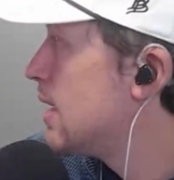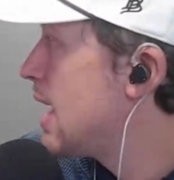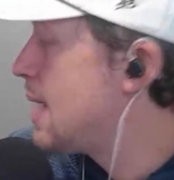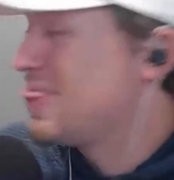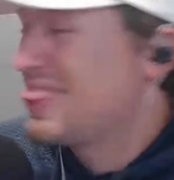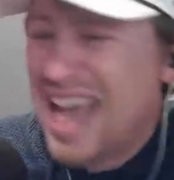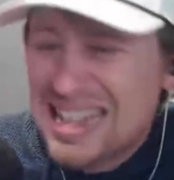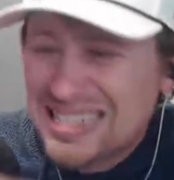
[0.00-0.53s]

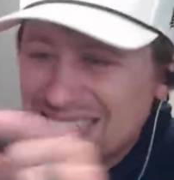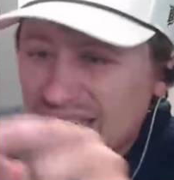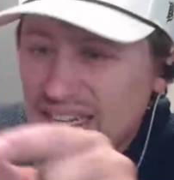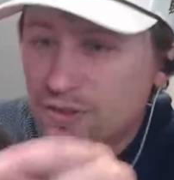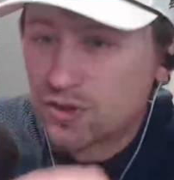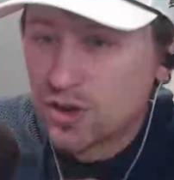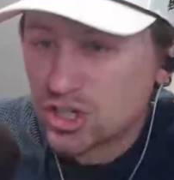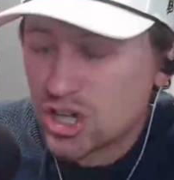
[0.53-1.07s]
And that's the
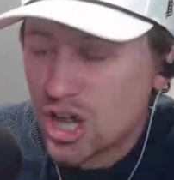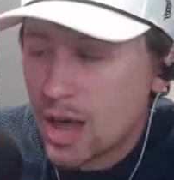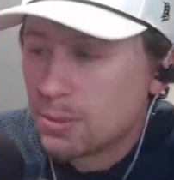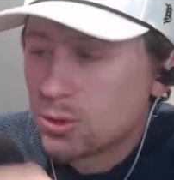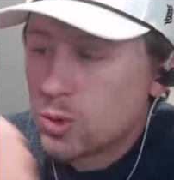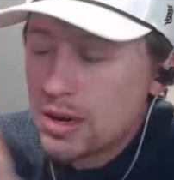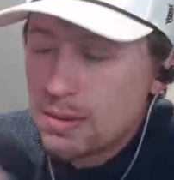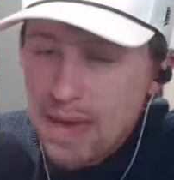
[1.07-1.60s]
difference
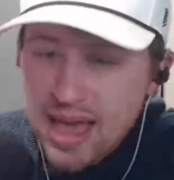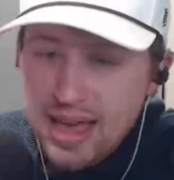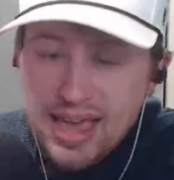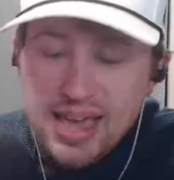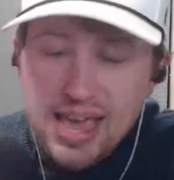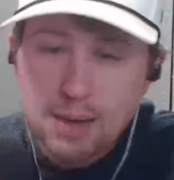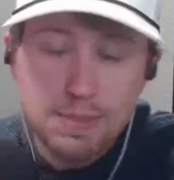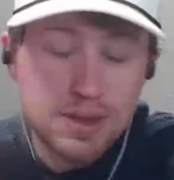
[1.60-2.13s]
between
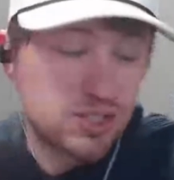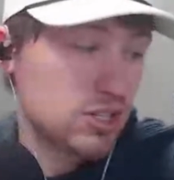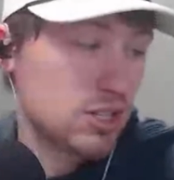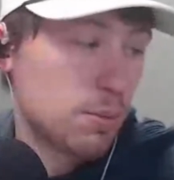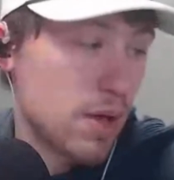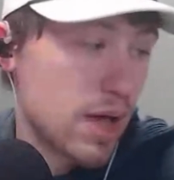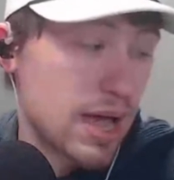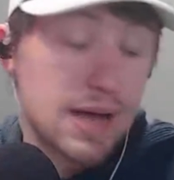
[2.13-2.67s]
making and missing the
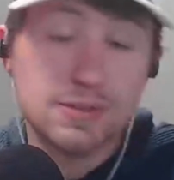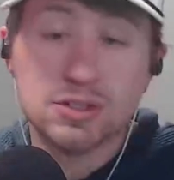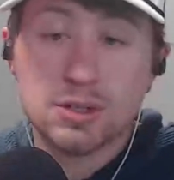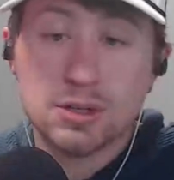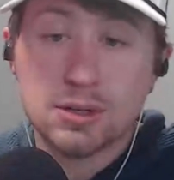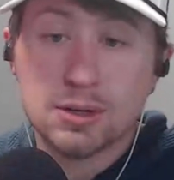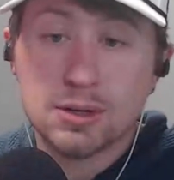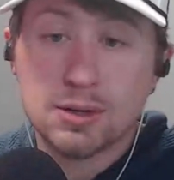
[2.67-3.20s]
playoffs.
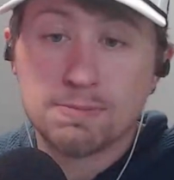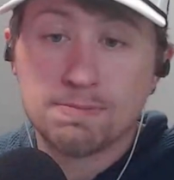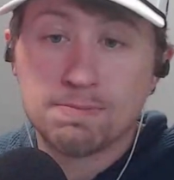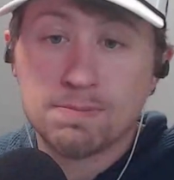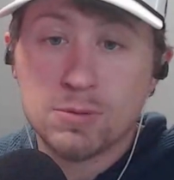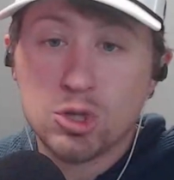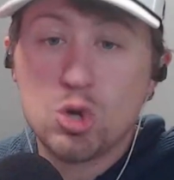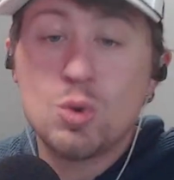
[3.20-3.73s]

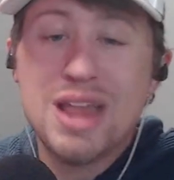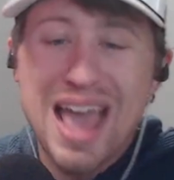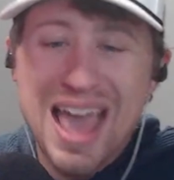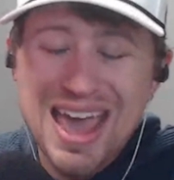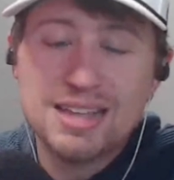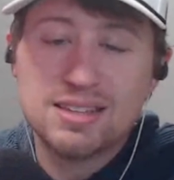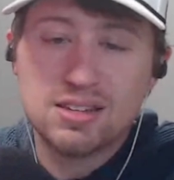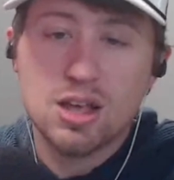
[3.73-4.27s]
You would
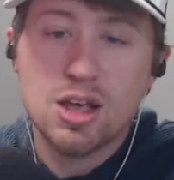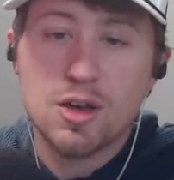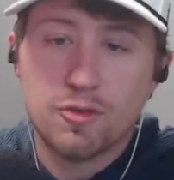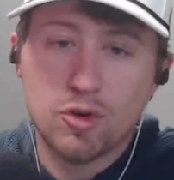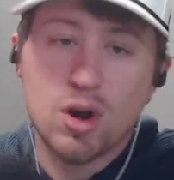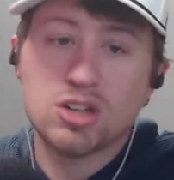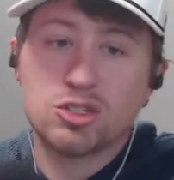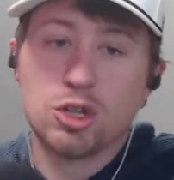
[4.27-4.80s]
hate
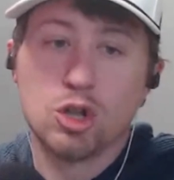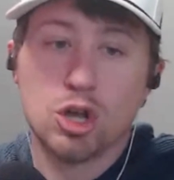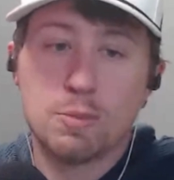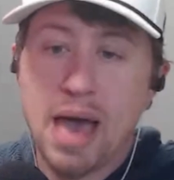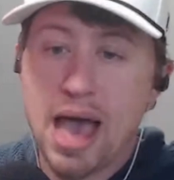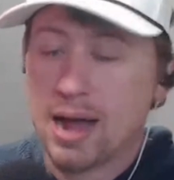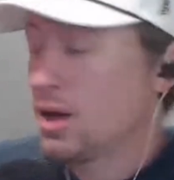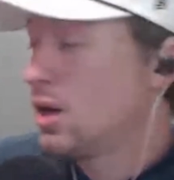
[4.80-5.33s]
for us to look
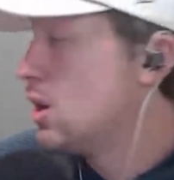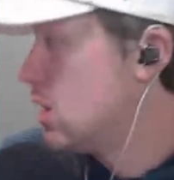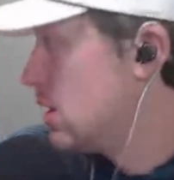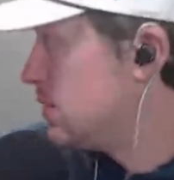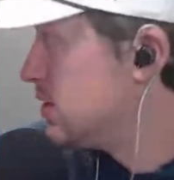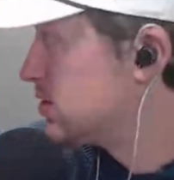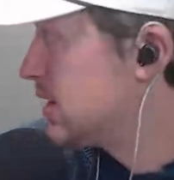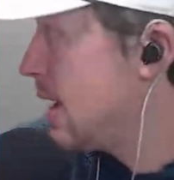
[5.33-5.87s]
back on
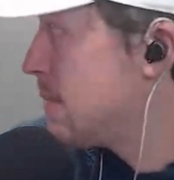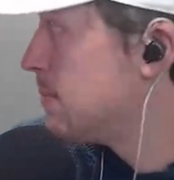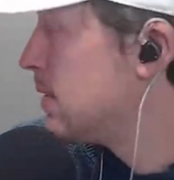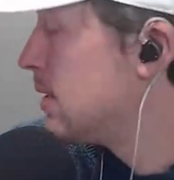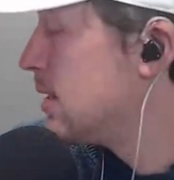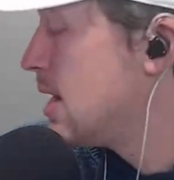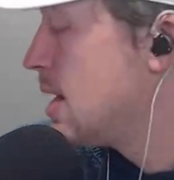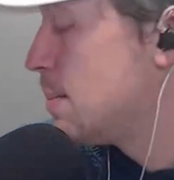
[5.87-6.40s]
this game.
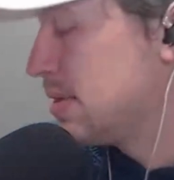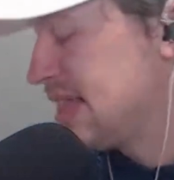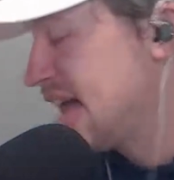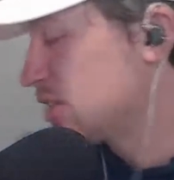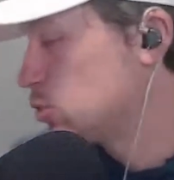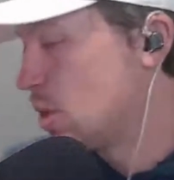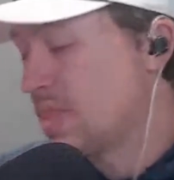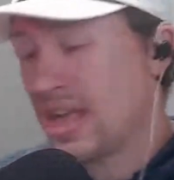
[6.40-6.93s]
But
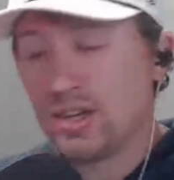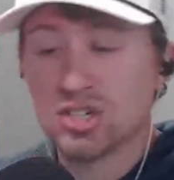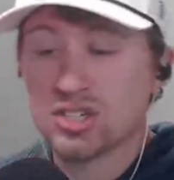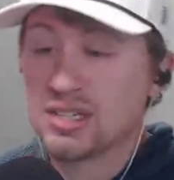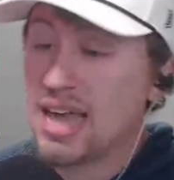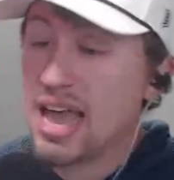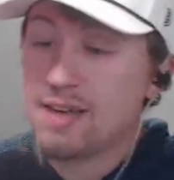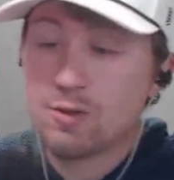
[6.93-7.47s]
that's one they just
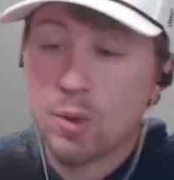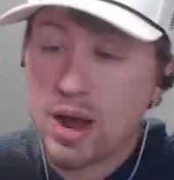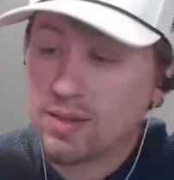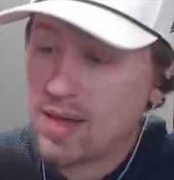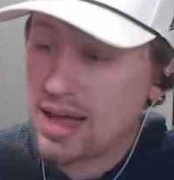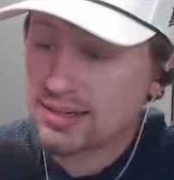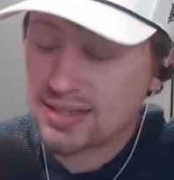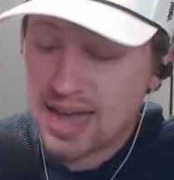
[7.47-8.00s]
gave away
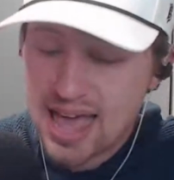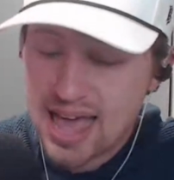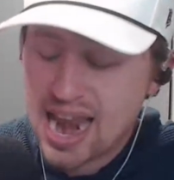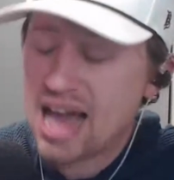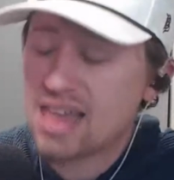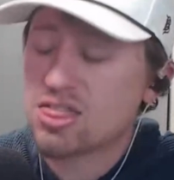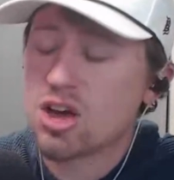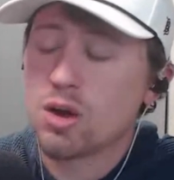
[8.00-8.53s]
last night, and
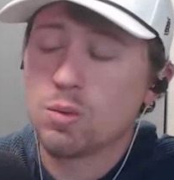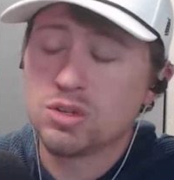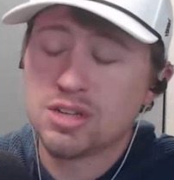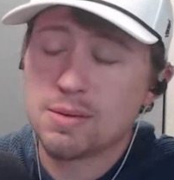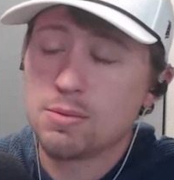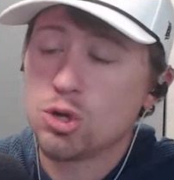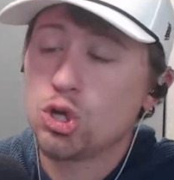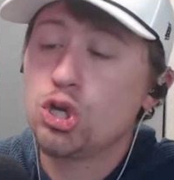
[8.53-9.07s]
I thought it was
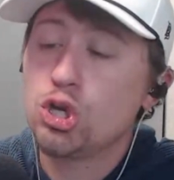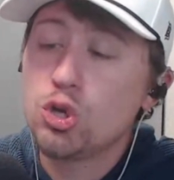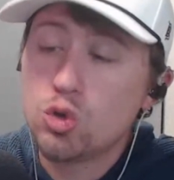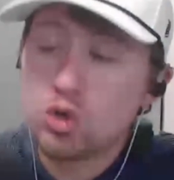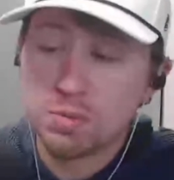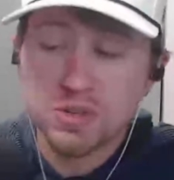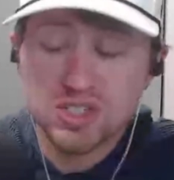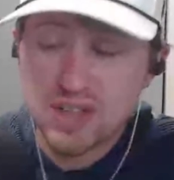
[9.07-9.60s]
a
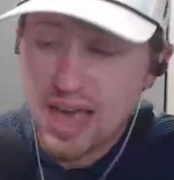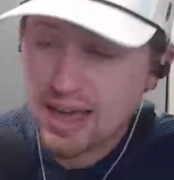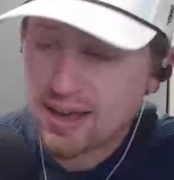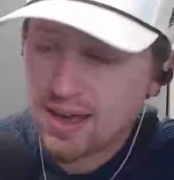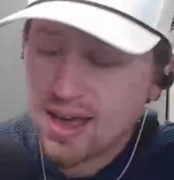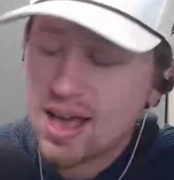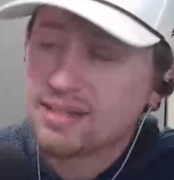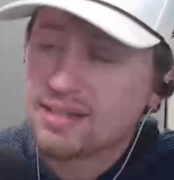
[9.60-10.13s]
huge mistake
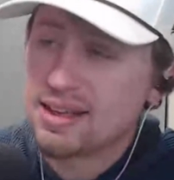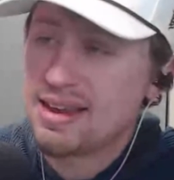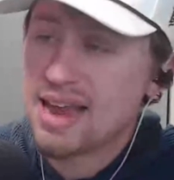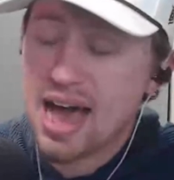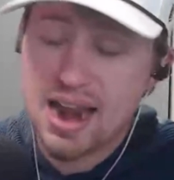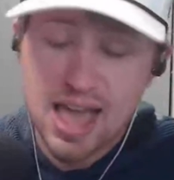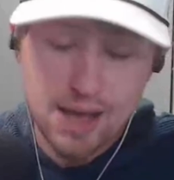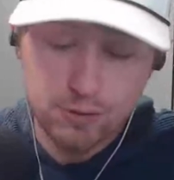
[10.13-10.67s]
to
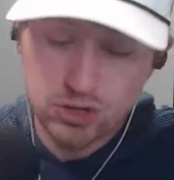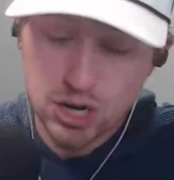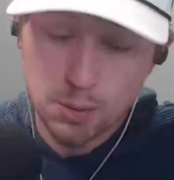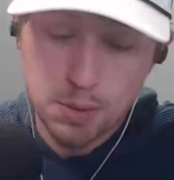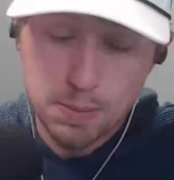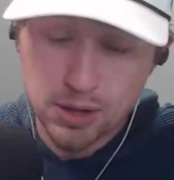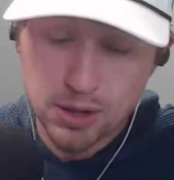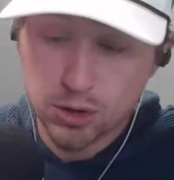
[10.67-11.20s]
not have
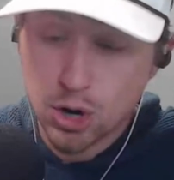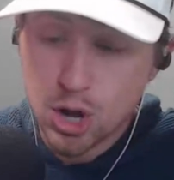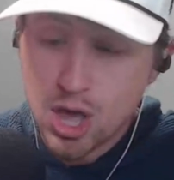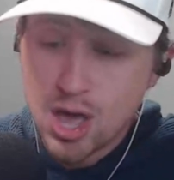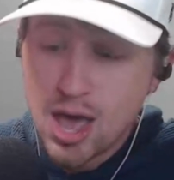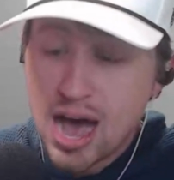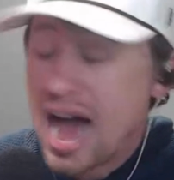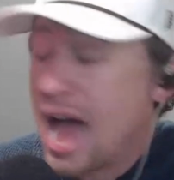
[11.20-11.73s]
Shelby Miller.
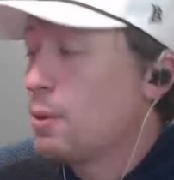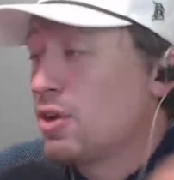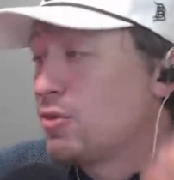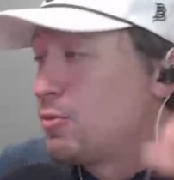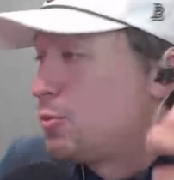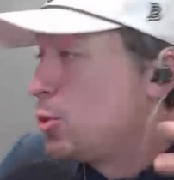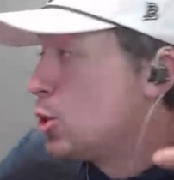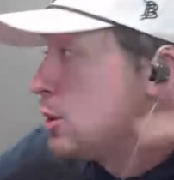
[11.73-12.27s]
I would have
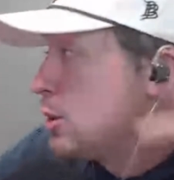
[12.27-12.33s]
put him in